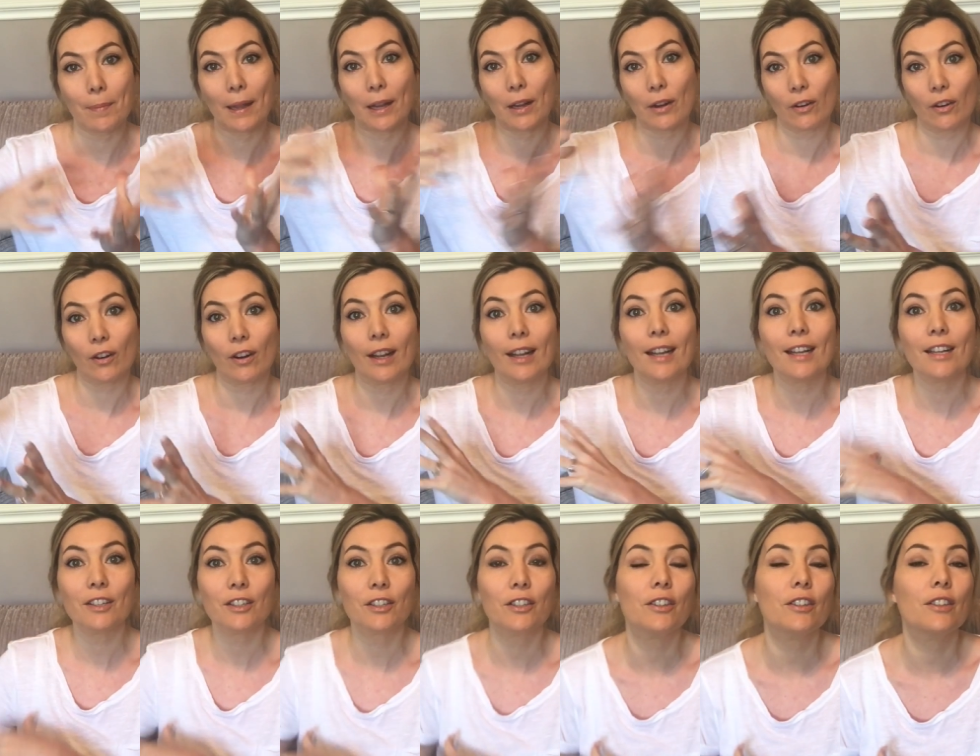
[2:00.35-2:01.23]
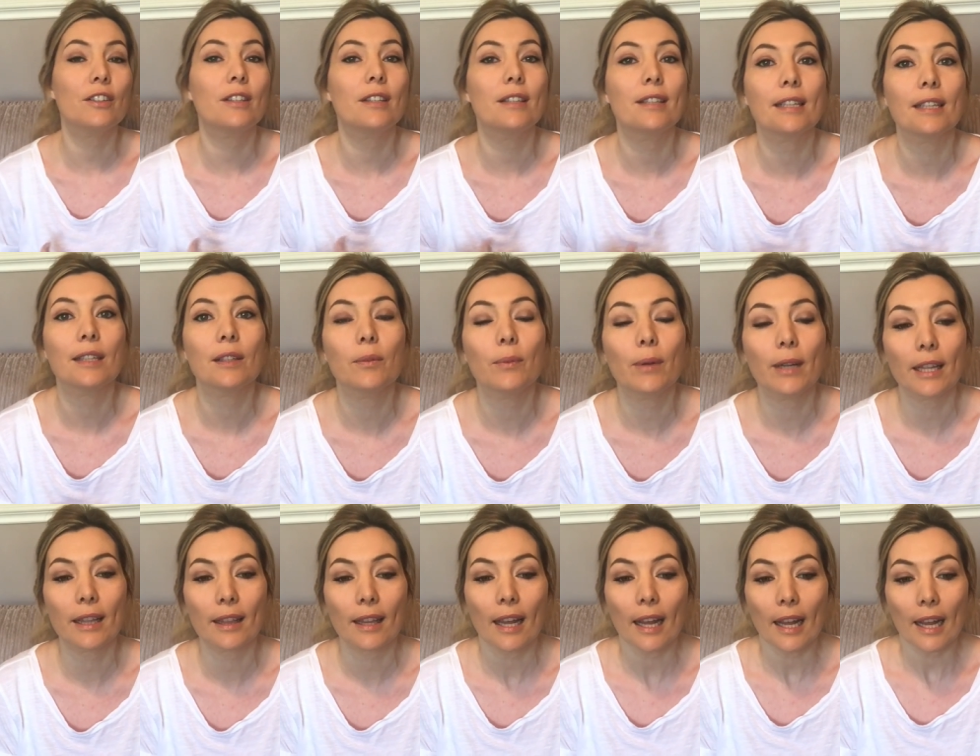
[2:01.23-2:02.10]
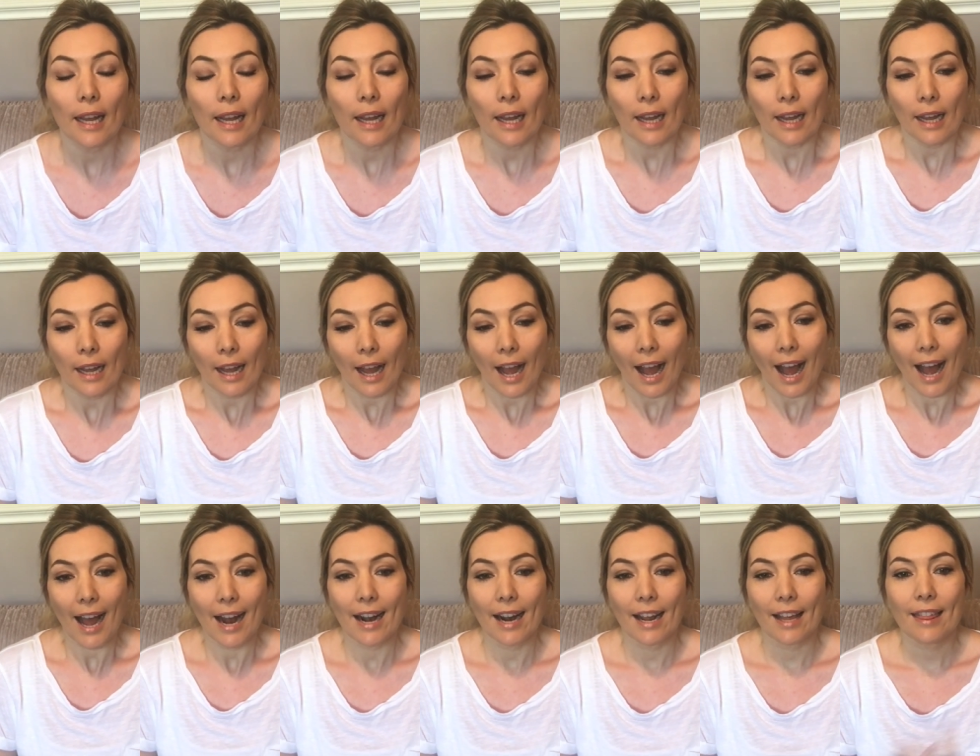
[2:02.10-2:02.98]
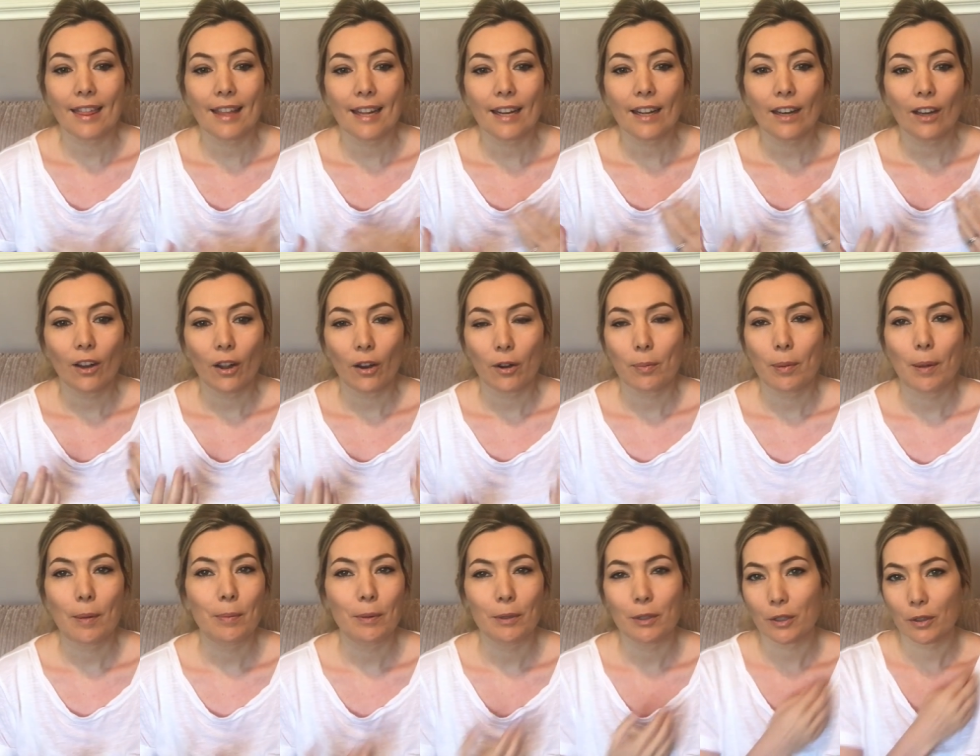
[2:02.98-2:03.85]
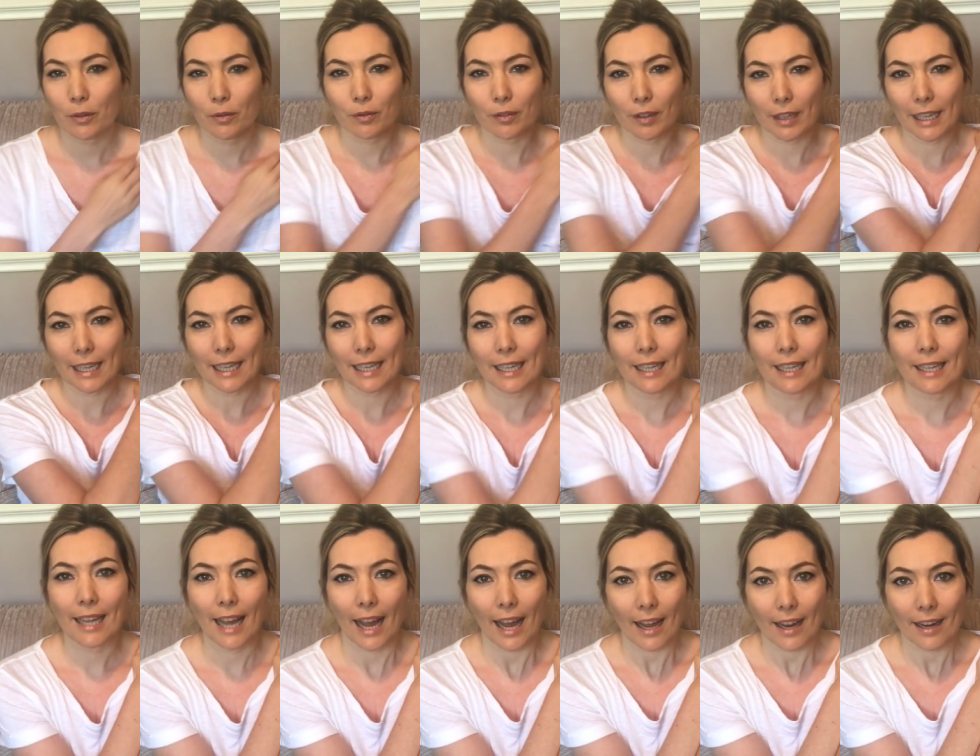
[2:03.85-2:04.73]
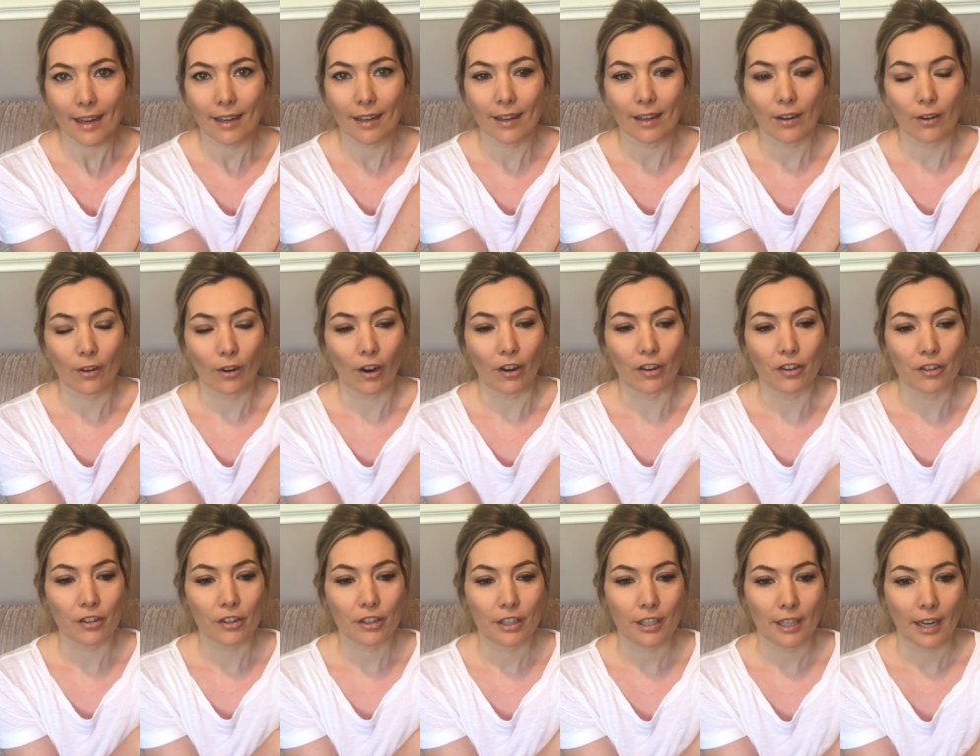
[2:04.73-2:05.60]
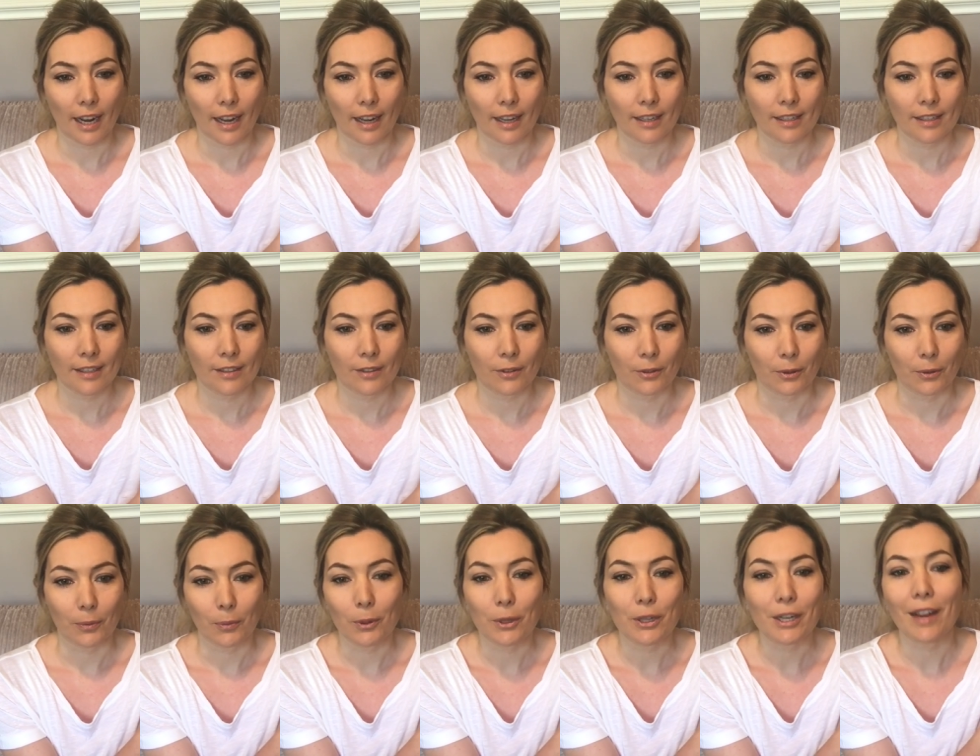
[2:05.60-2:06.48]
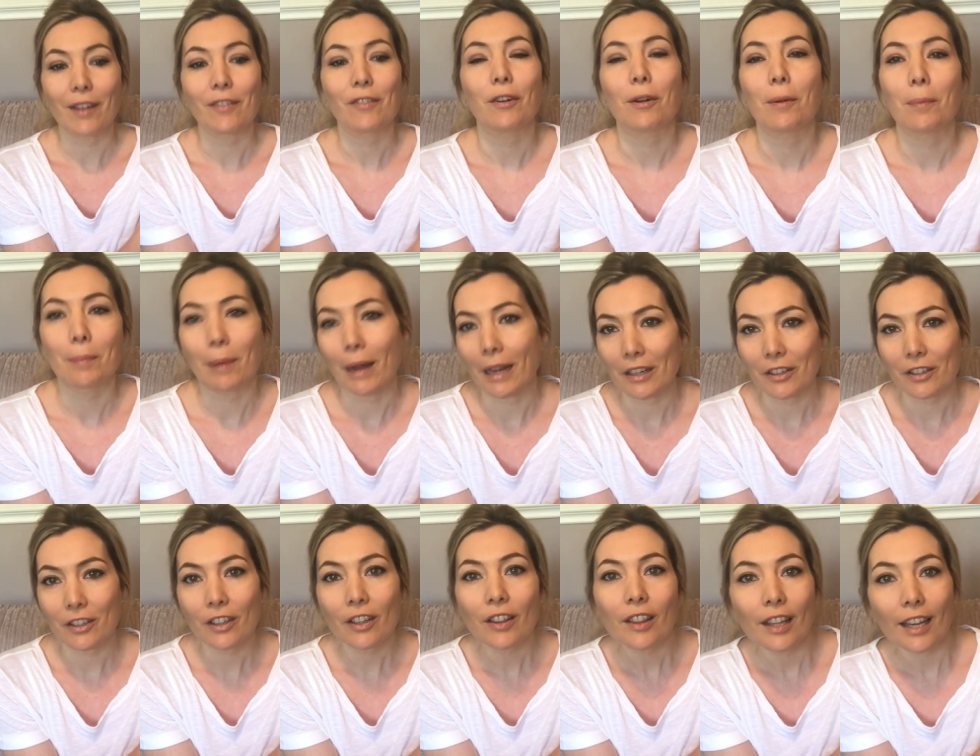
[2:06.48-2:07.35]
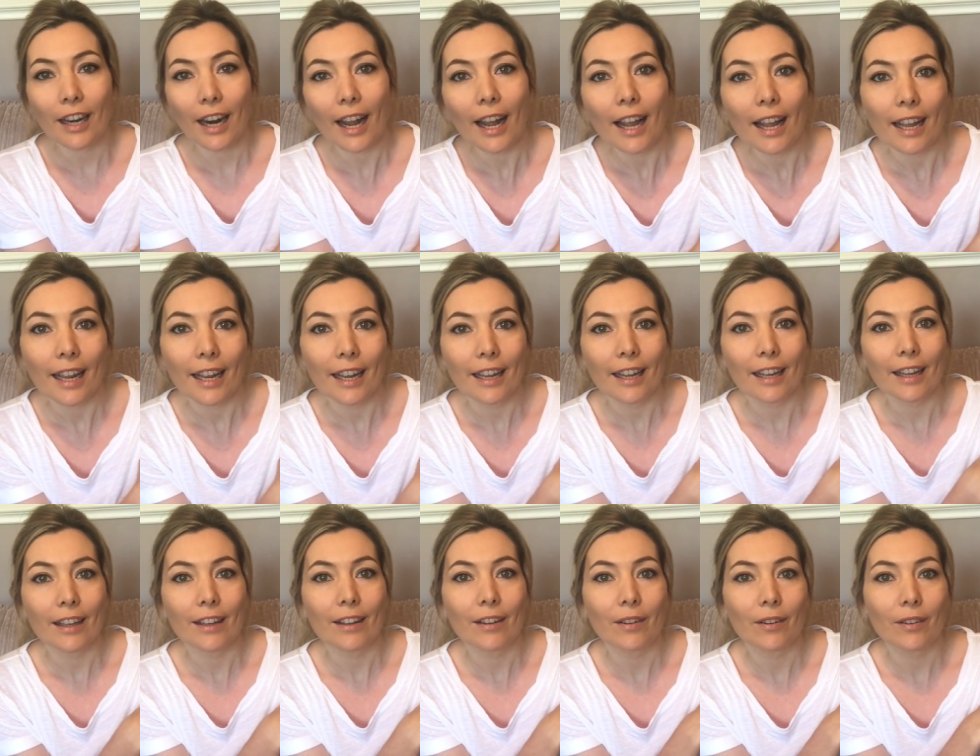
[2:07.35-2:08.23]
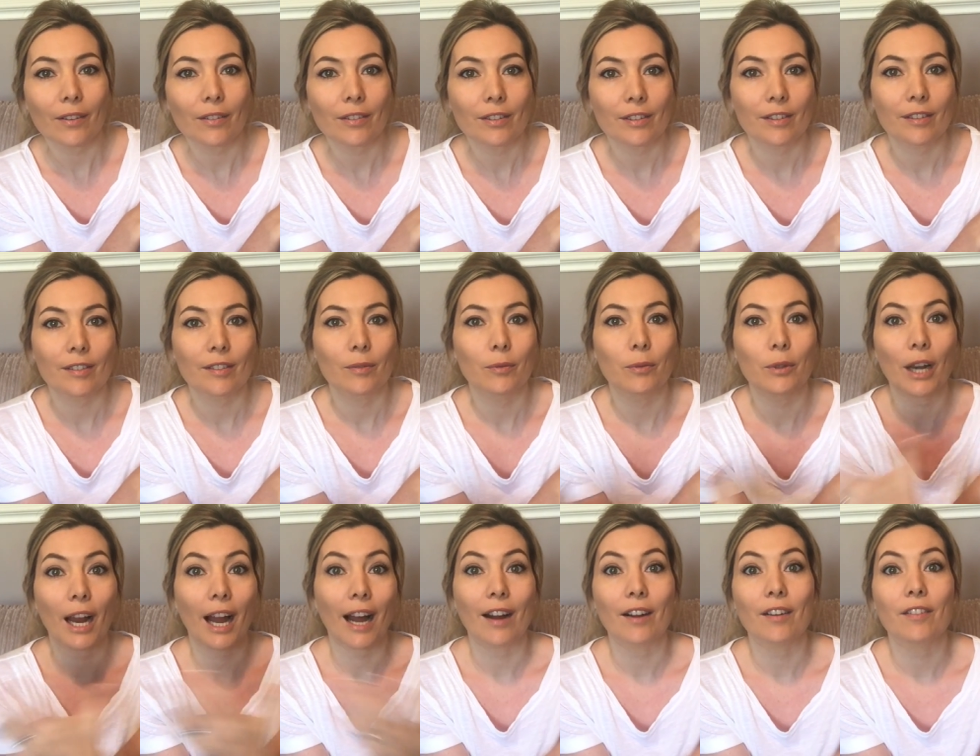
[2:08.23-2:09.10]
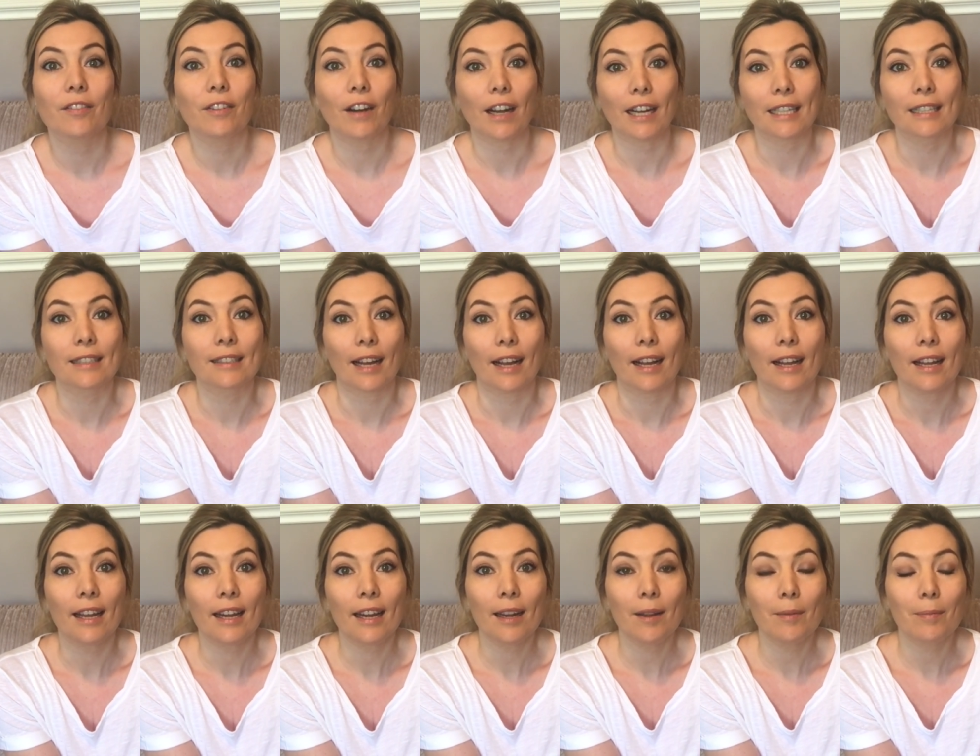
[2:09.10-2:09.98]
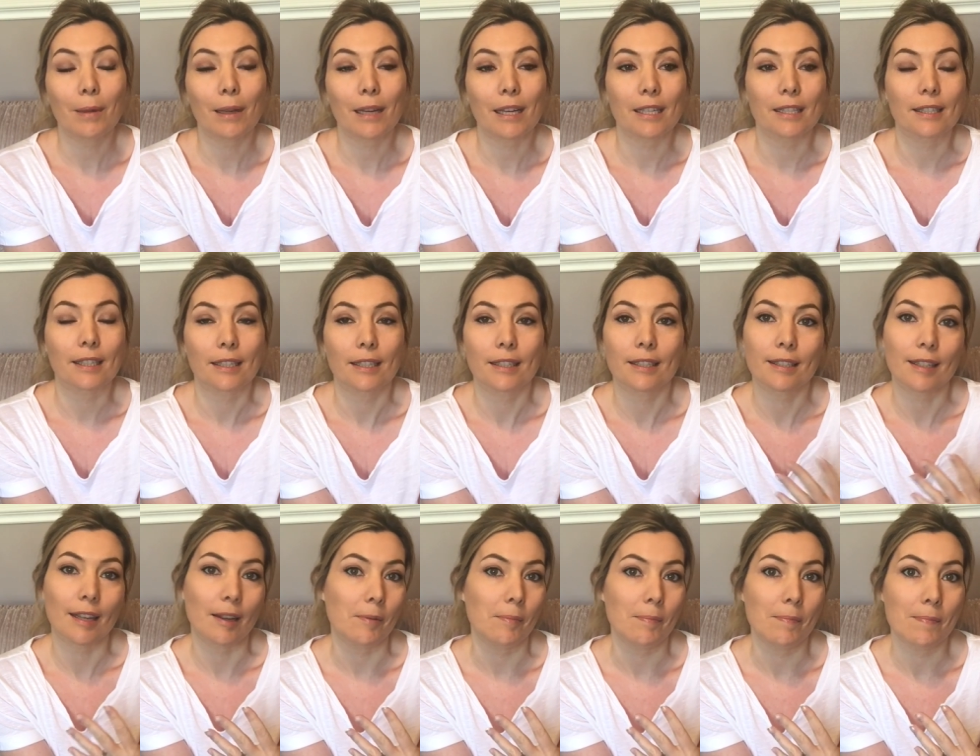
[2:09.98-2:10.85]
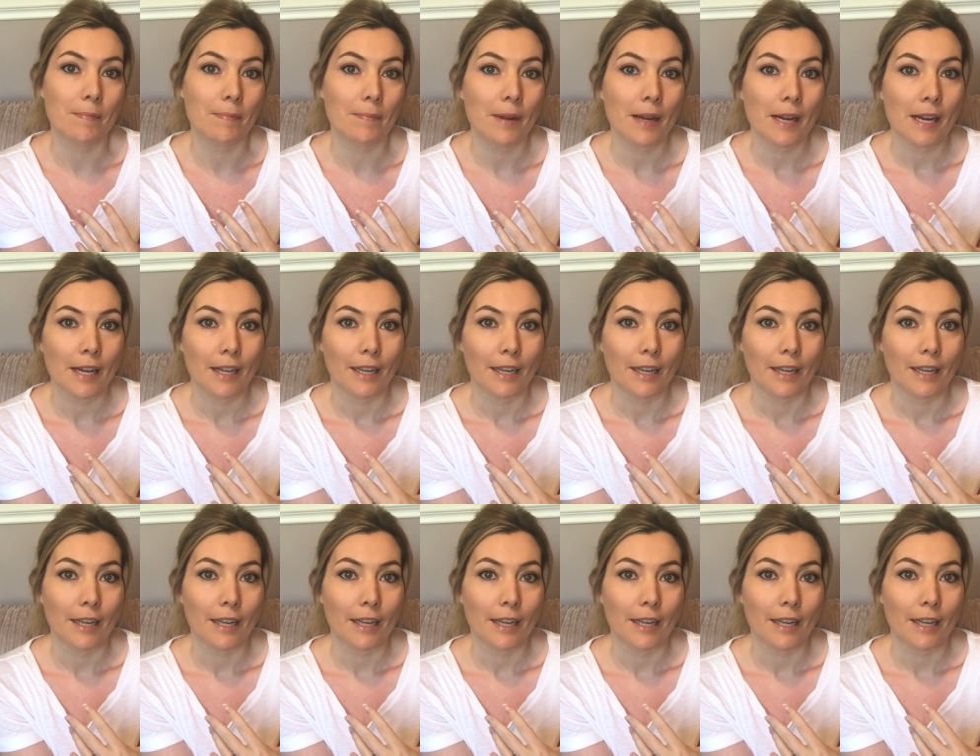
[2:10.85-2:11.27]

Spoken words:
bigger issue to deal with. And I think a lot of people don't really get or understand, or would never imagine that I would have anxiety, because I seem